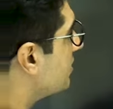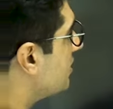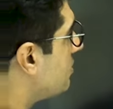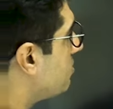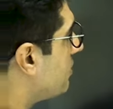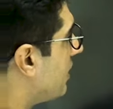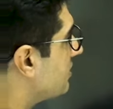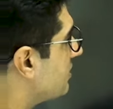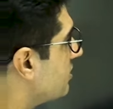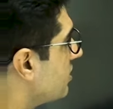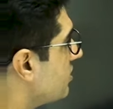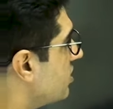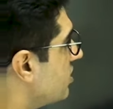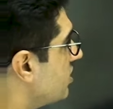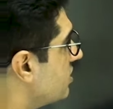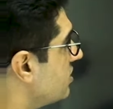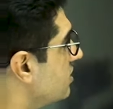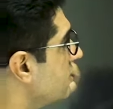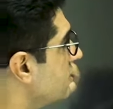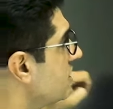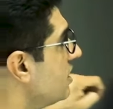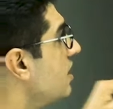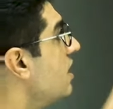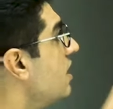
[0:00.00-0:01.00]

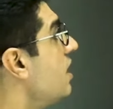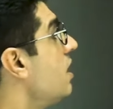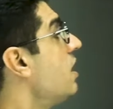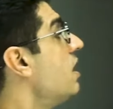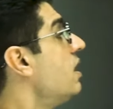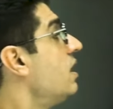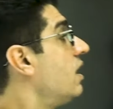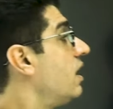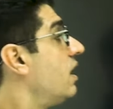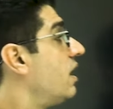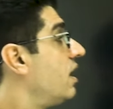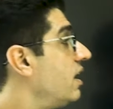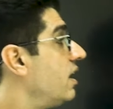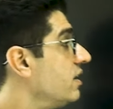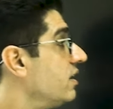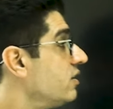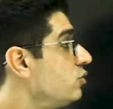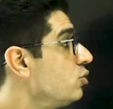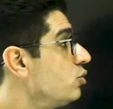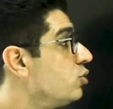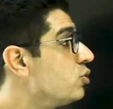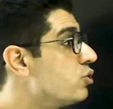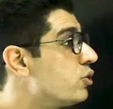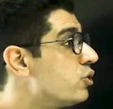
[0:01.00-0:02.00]
passages,
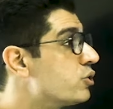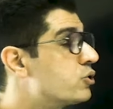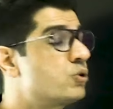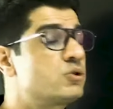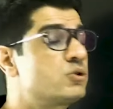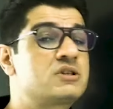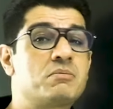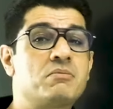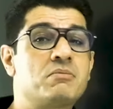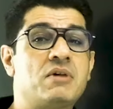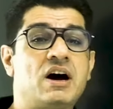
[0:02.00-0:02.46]
you'd go through some